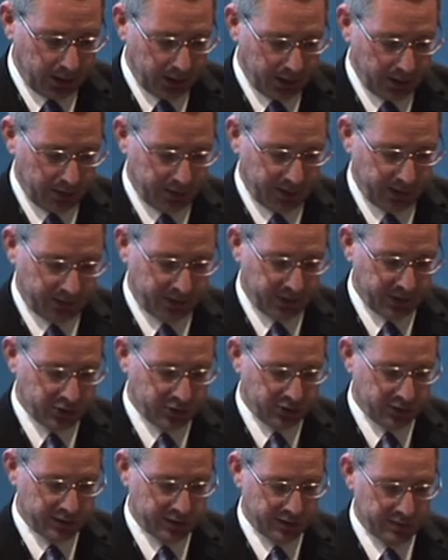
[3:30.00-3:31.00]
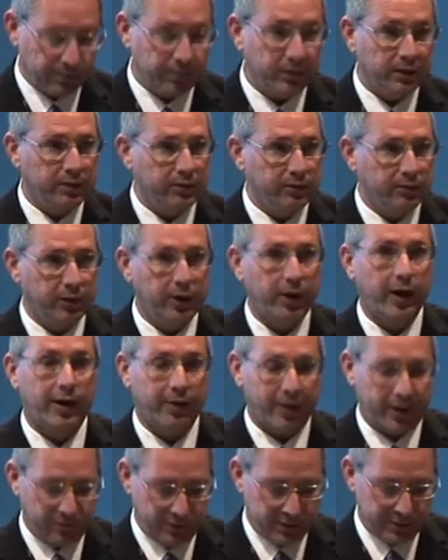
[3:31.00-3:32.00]
of our fisheries. There are
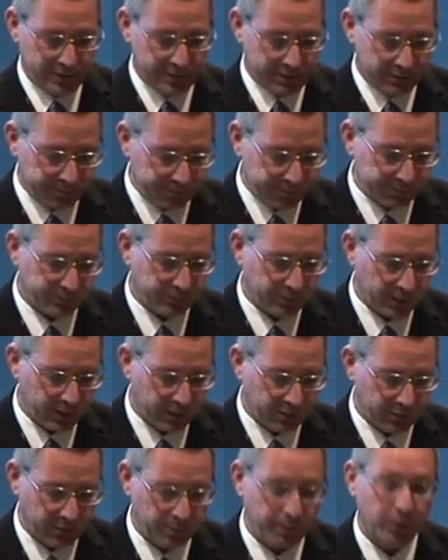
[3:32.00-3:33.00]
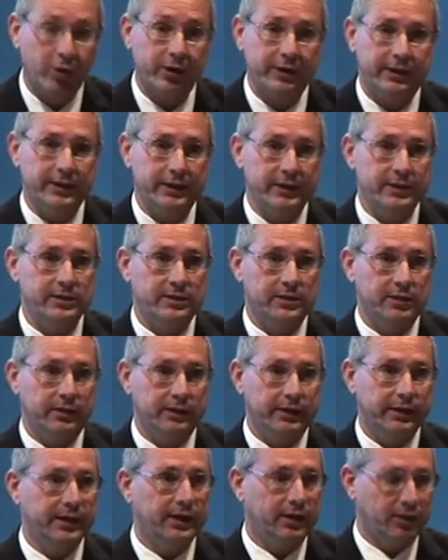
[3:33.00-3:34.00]
others. The point is
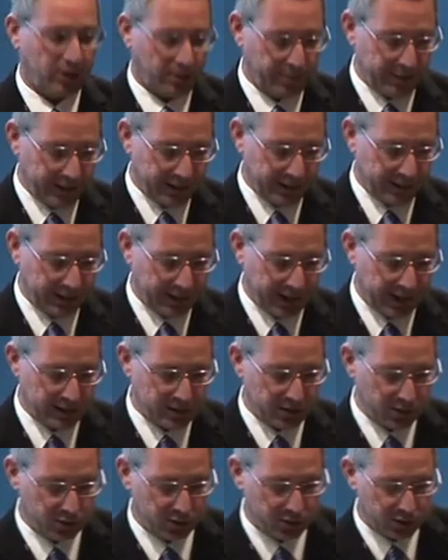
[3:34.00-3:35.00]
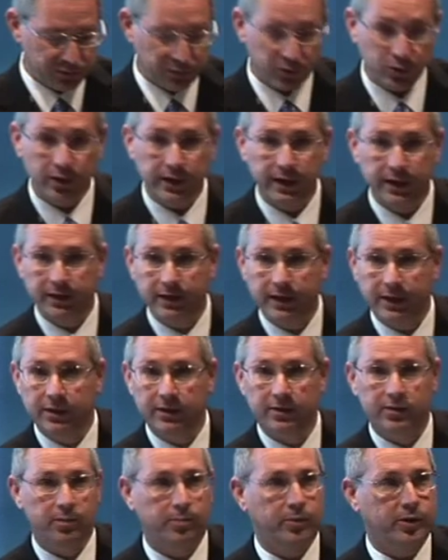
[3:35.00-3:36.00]
that economic indicators are useful and
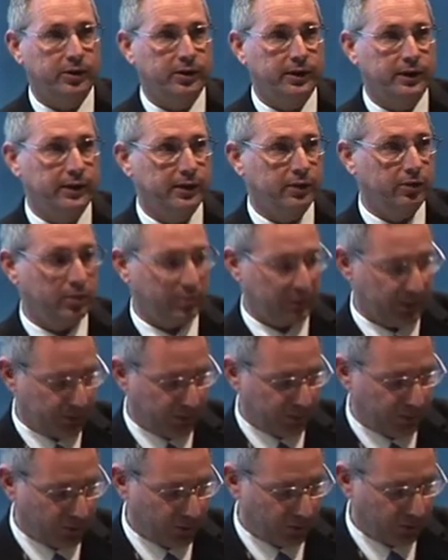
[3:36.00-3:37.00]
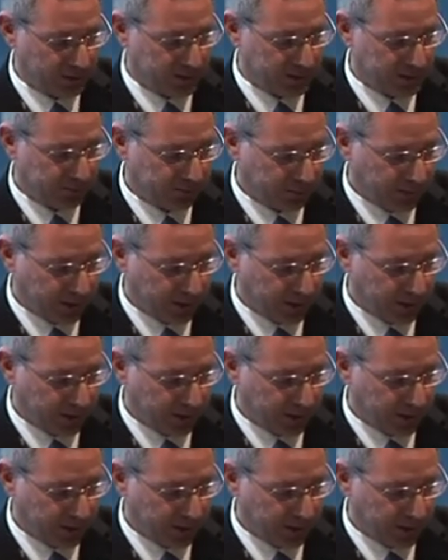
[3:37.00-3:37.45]
needed to monitor economic performance.